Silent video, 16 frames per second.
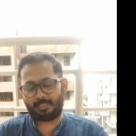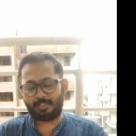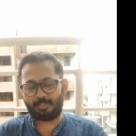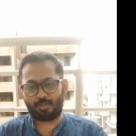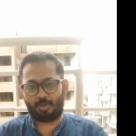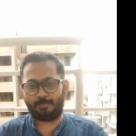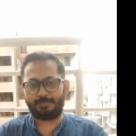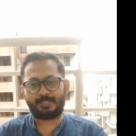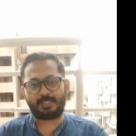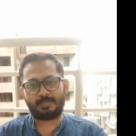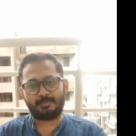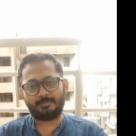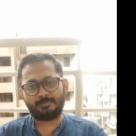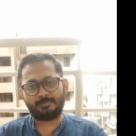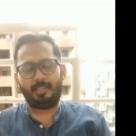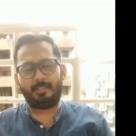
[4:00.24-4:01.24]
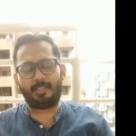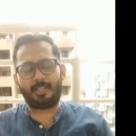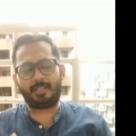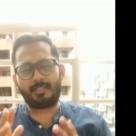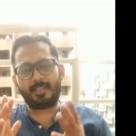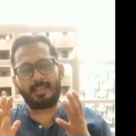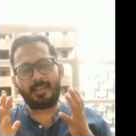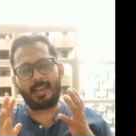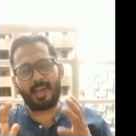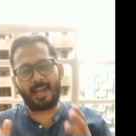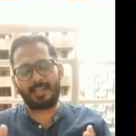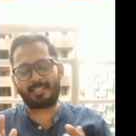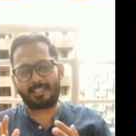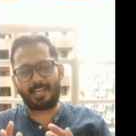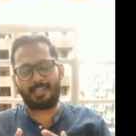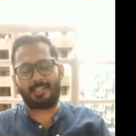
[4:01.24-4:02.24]
other jobs. There is a
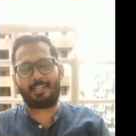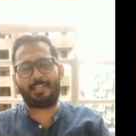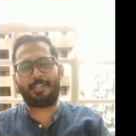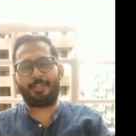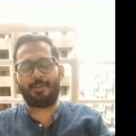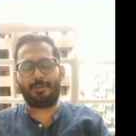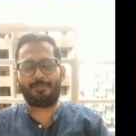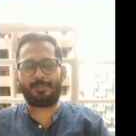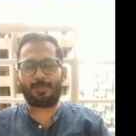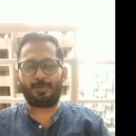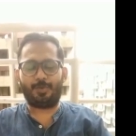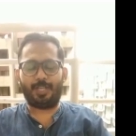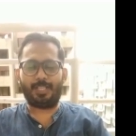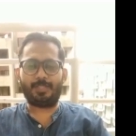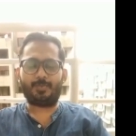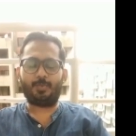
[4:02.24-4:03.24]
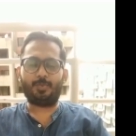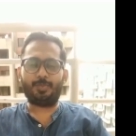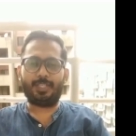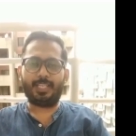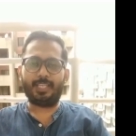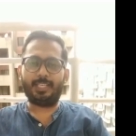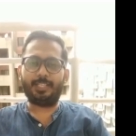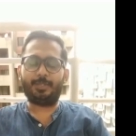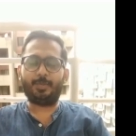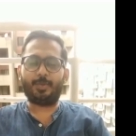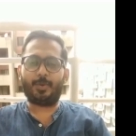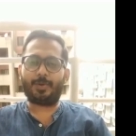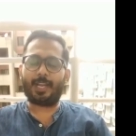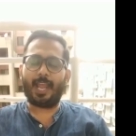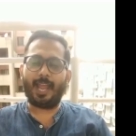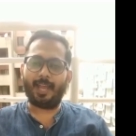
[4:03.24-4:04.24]
large category of students who really do
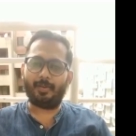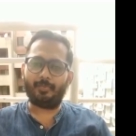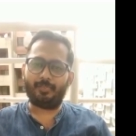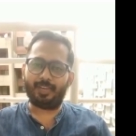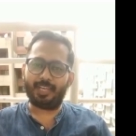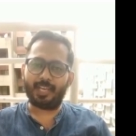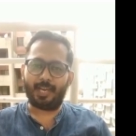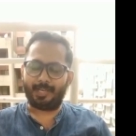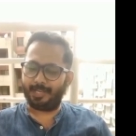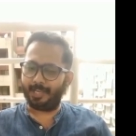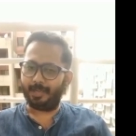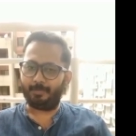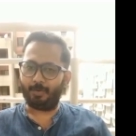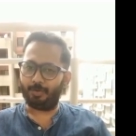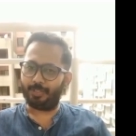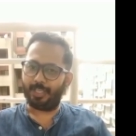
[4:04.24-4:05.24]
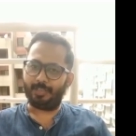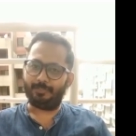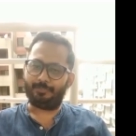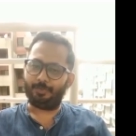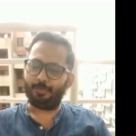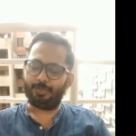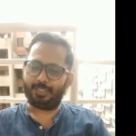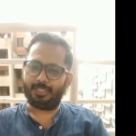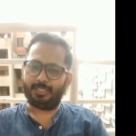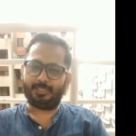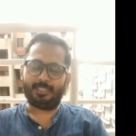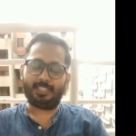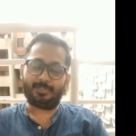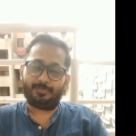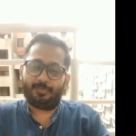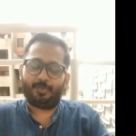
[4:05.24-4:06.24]
not have any idea about their future.
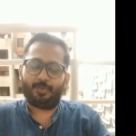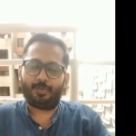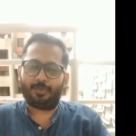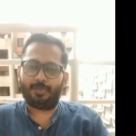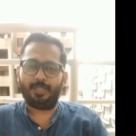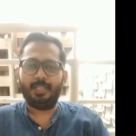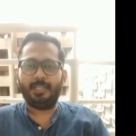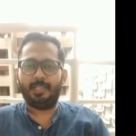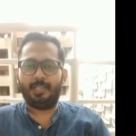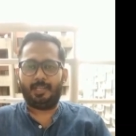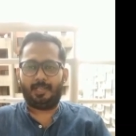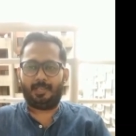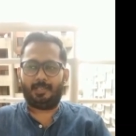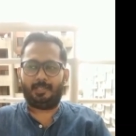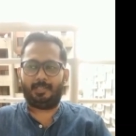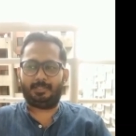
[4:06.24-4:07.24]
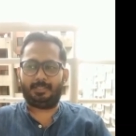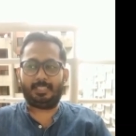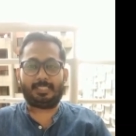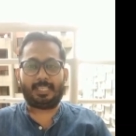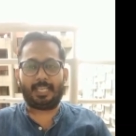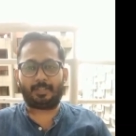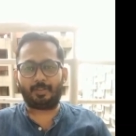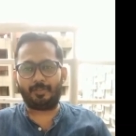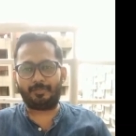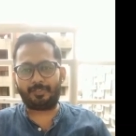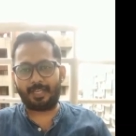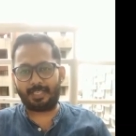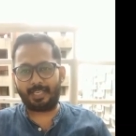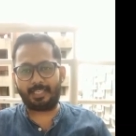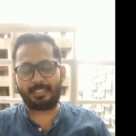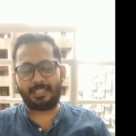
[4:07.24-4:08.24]
Just for the sake of
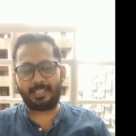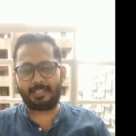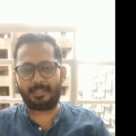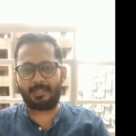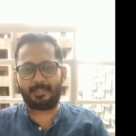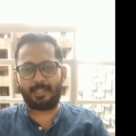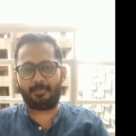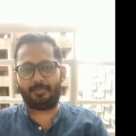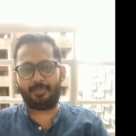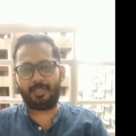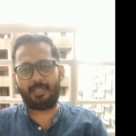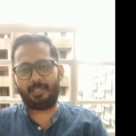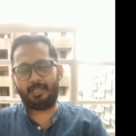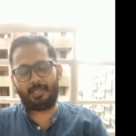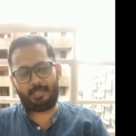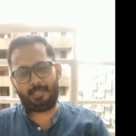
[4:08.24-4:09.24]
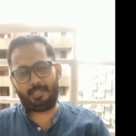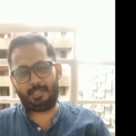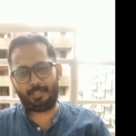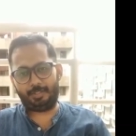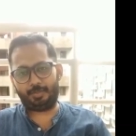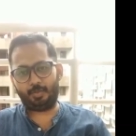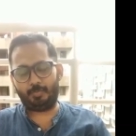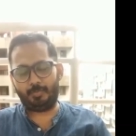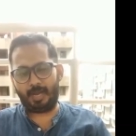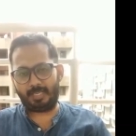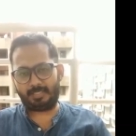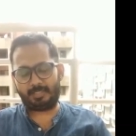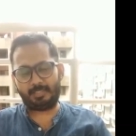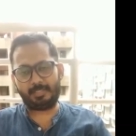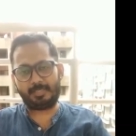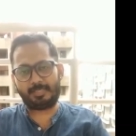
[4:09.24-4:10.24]
getting degree, they will do
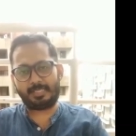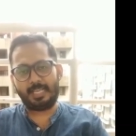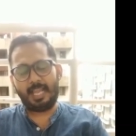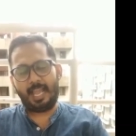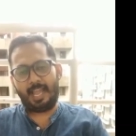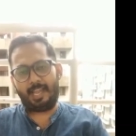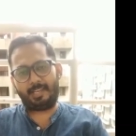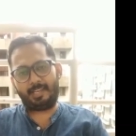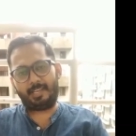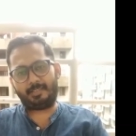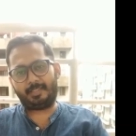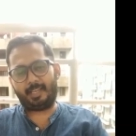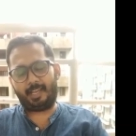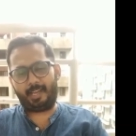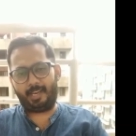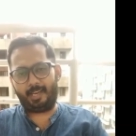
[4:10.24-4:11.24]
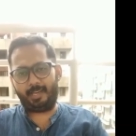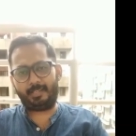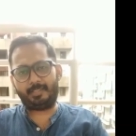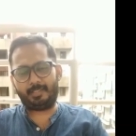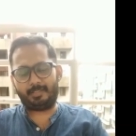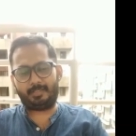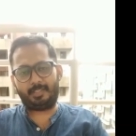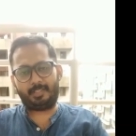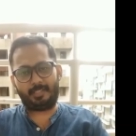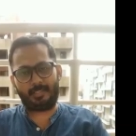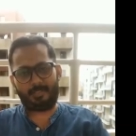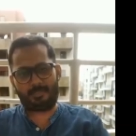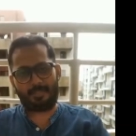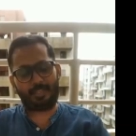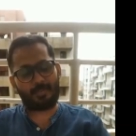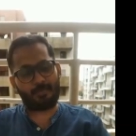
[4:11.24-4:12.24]
masters, and at the end,
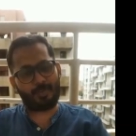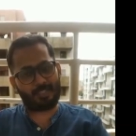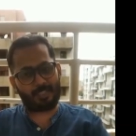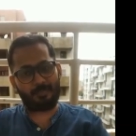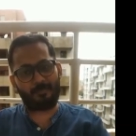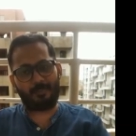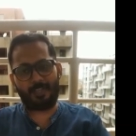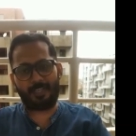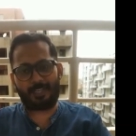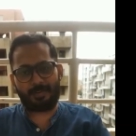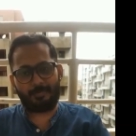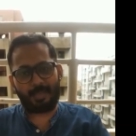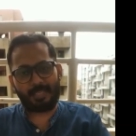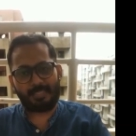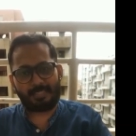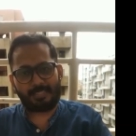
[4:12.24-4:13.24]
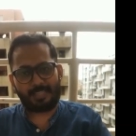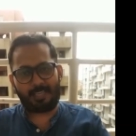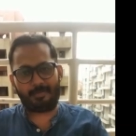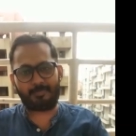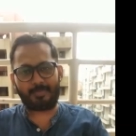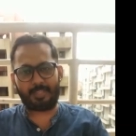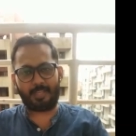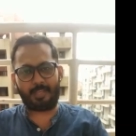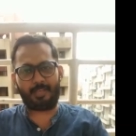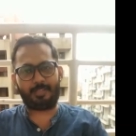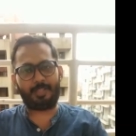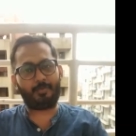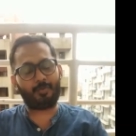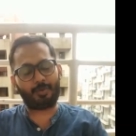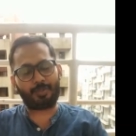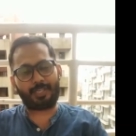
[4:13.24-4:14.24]
the situation will remain same.
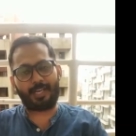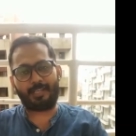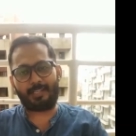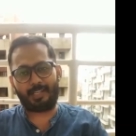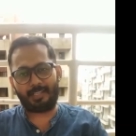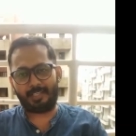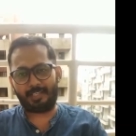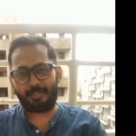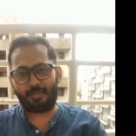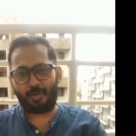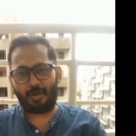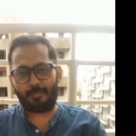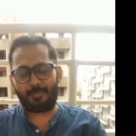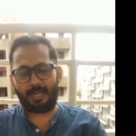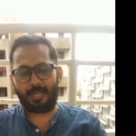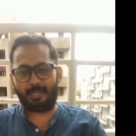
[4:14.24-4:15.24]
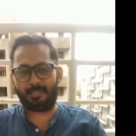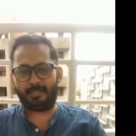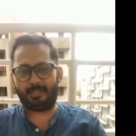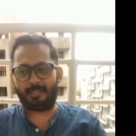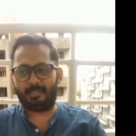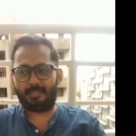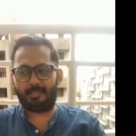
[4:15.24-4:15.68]
They won't get any job and